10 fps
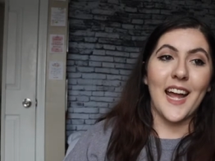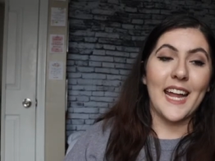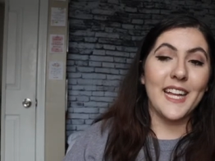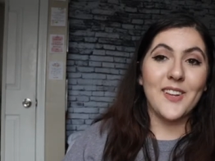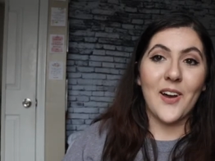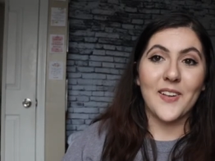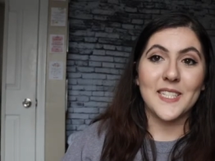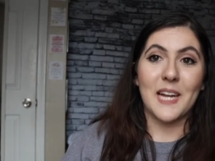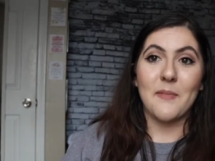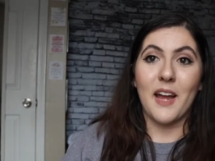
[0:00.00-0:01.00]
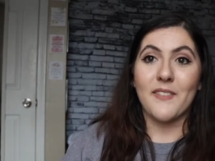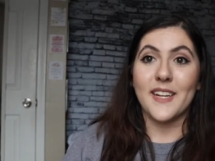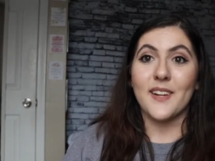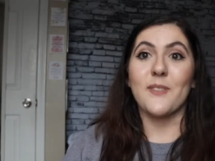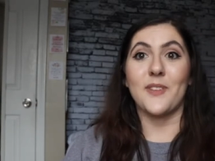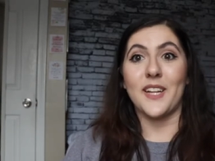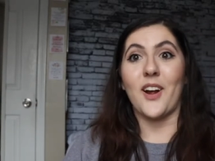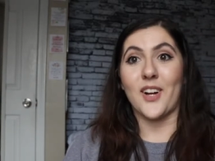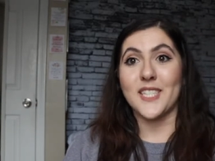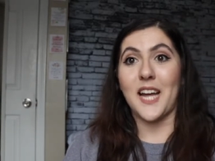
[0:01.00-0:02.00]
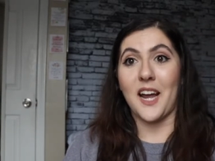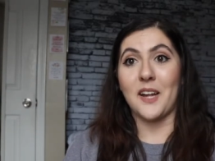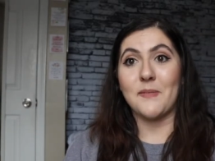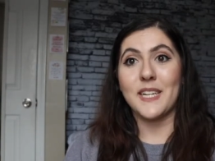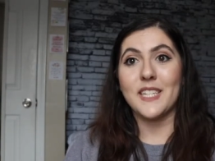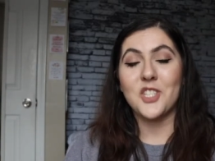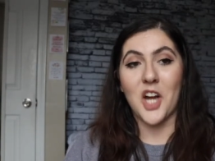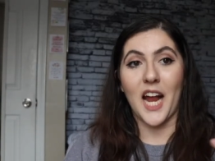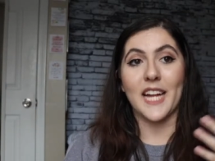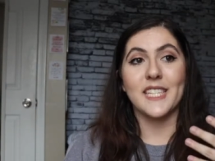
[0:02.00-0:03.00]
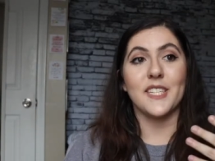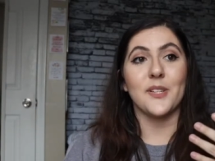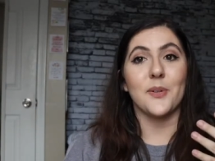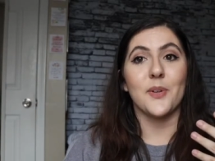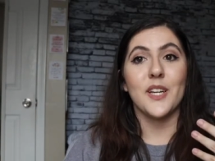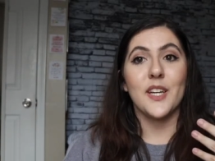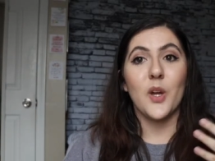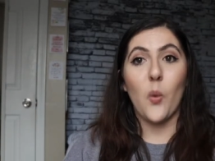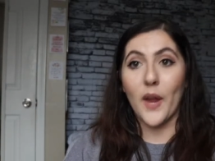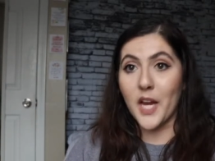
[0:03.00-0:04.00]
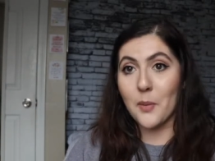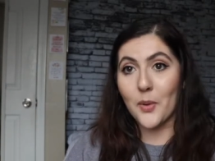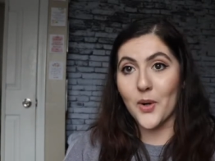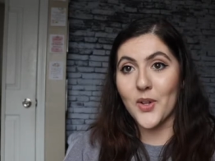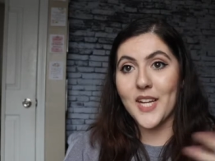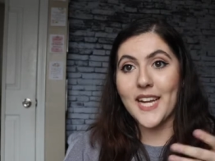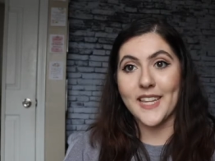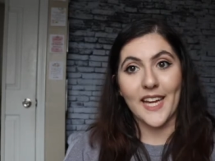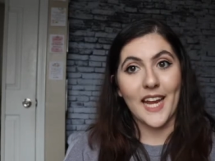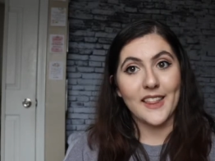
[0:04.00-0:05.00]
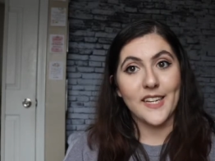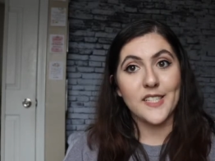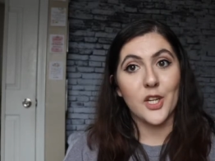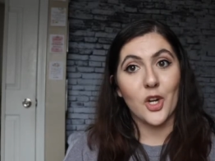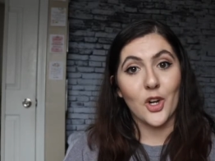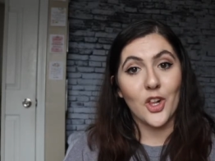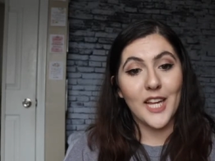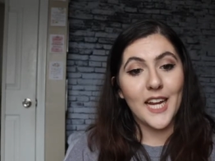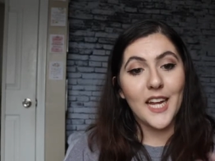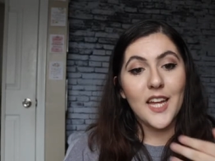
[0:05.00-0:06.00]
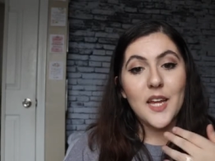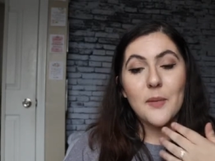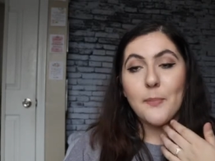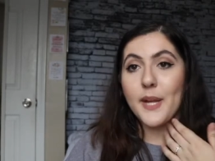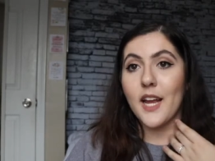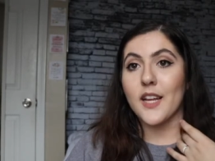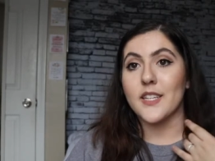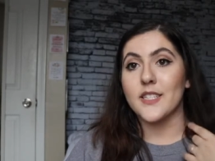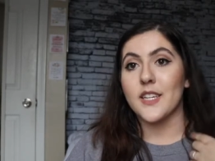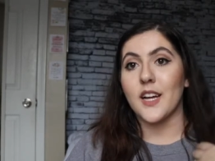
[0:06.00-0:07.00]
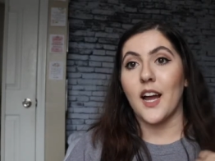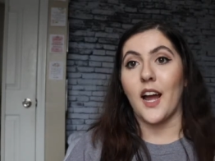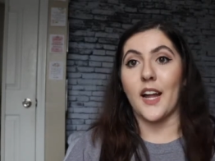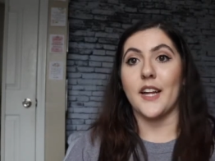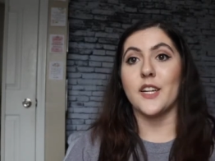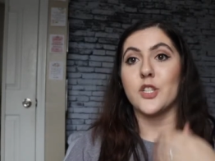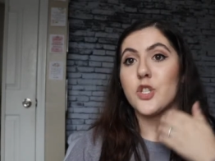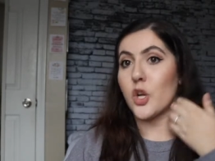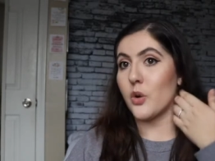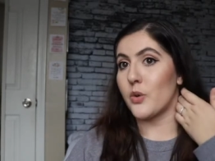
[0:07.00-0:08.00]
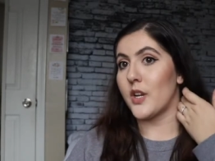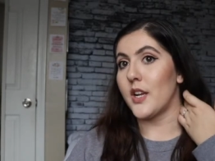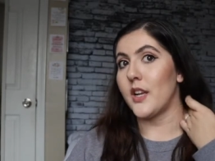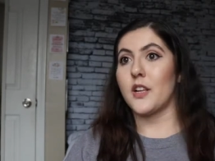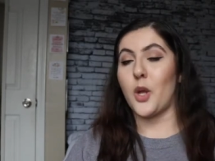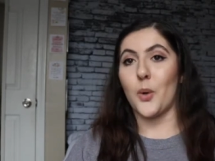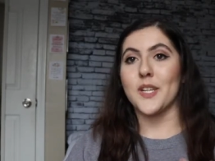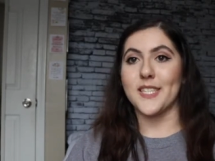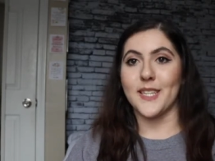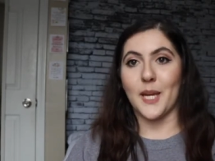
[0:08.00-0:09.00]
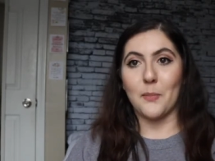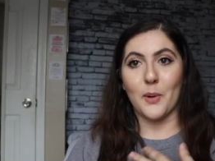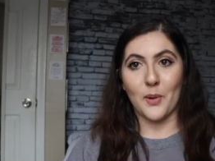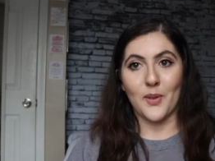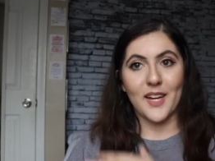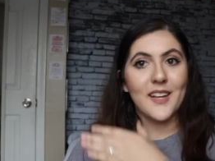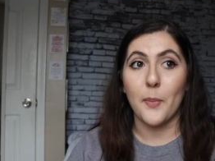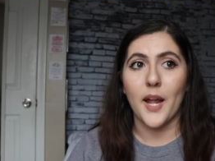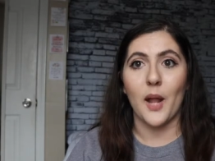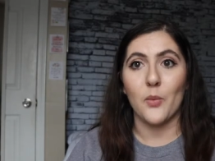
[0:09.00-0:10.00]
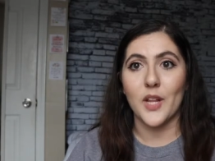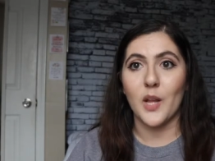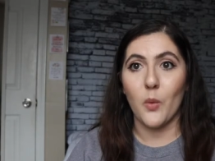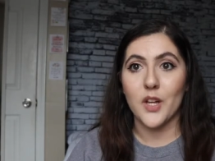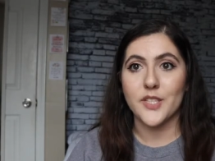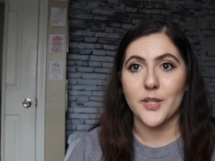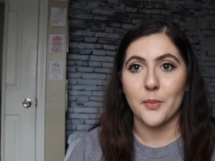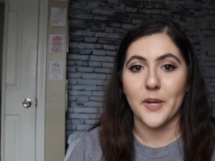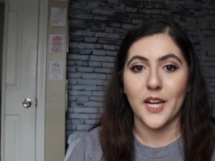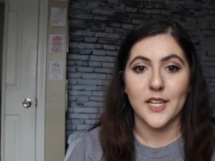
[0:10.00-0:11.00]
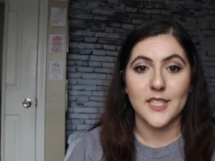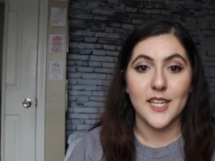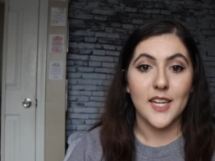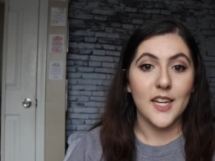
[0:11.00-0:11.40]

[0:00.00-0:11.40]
in college I'm having a really hard time trying to wake up early and like get things done early because I don't go to sleep early. But I really want to because